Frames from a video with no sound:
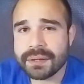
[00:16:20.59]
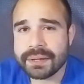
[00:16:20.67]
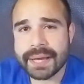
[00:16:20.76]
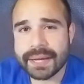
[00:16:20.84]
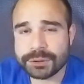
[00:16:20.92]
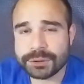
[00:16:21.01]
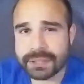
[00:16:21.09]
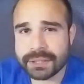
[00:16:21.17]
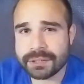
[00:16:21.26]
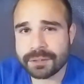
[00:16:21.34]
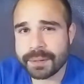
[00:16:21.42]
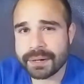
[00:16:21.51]
Yeah, I drink a
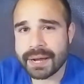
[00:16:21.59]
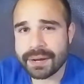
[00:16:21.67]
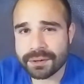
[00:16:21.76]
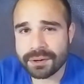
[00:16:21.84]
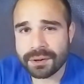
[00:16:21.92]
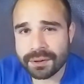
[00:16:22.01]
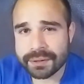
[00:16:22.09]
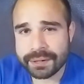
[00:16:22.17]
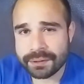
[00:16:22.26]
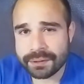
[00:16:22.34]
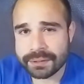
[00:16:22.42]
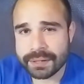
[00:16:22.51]
little bit of alcohol
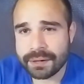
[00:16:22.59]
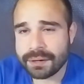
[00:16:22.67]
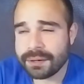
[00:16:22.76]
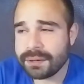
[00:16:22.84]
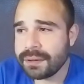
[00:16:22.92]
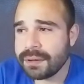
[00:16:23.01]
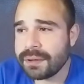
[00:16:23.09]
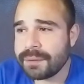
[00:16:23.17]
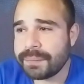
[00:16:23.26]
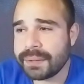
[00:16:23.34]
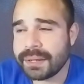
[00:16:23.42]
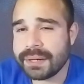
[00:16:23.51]
here and there.
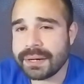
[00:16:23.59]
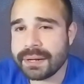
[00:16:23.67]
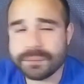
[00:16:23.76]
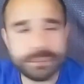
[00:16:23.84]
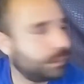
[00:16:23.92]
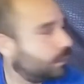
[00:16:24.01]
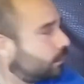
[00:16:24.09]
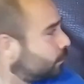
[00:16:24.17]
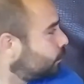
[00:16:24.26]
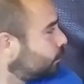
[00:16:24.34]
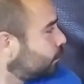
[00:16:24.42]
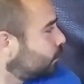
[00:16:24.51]
But what
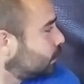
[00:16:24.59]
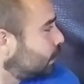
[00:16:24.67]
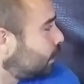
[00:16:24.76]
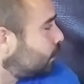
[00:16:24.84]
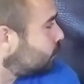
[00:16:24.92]
was that?